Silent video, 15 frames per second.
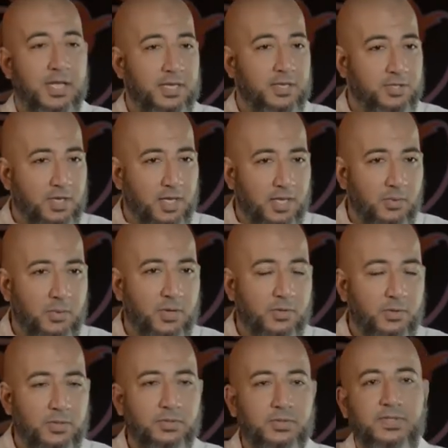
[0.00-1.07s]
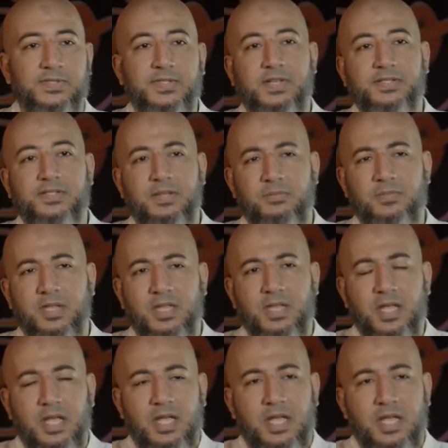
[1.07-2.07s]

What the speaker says: Inshallah, we are going to discuss something